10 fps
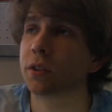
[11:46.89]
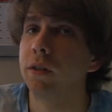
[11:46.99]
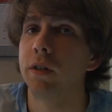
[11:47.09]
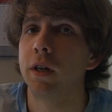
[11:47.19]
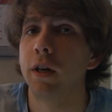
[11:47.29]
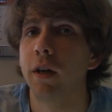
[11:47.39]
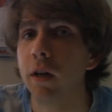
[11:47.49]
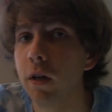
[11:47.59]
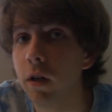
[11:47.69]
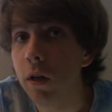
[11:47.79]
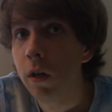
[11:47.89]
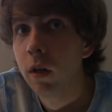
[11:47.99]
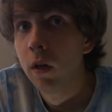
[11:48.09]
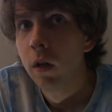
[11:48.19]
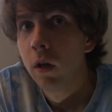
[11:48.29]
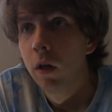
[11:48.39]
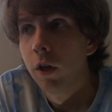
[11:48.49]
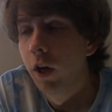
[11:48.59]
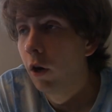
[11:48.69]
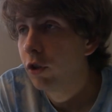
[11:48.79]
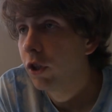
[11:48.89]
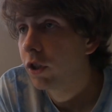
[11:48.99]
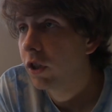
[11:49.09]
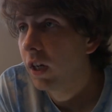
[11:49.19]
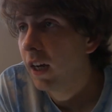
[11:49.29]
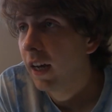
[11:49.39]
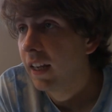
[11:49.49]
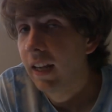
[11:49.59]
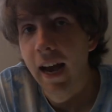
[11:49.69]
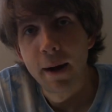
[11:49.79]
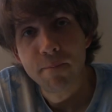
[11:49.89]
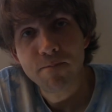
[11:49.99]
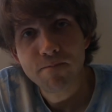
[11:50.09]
And, yeah.